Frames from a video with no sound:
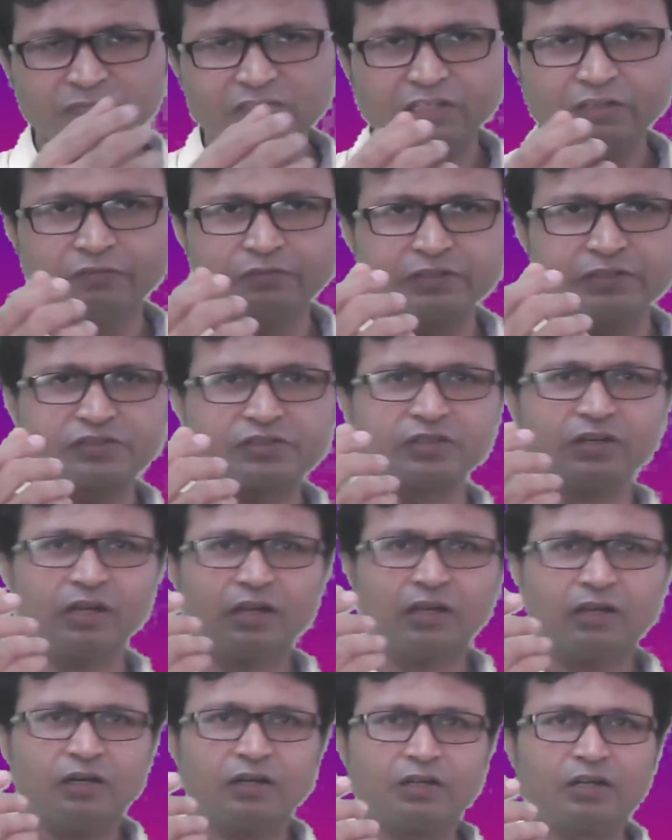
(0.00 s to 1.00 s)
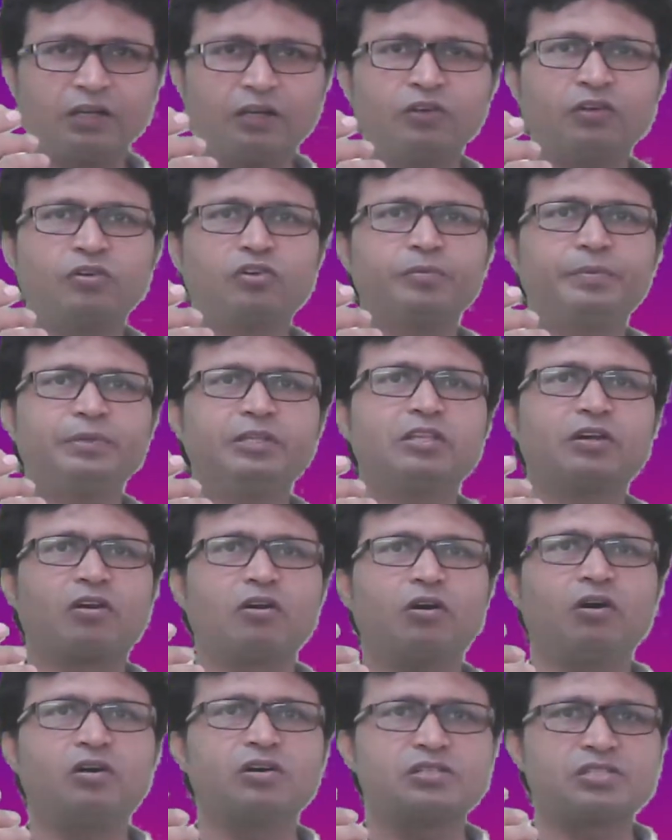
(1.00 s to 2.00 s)
which turn out to be the
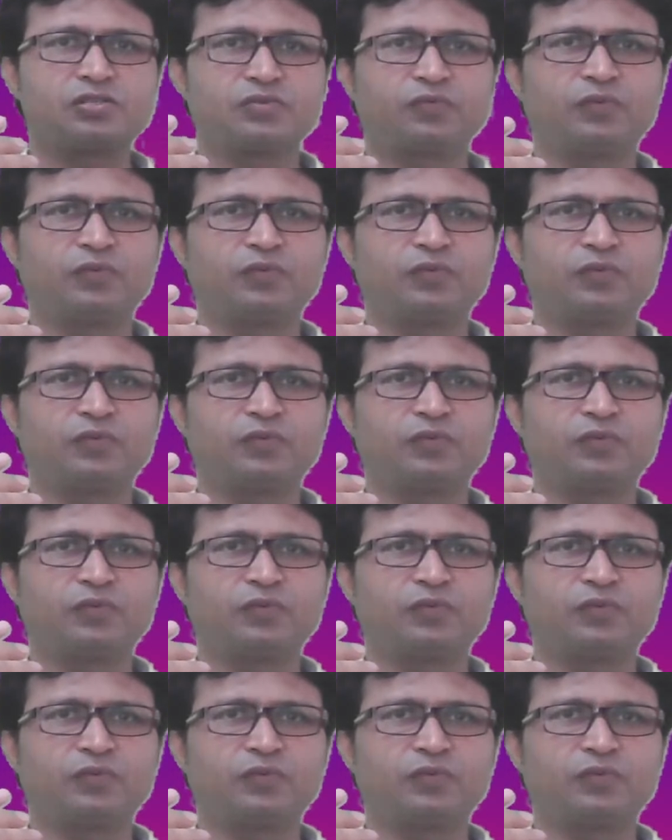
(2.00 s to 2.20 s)
cause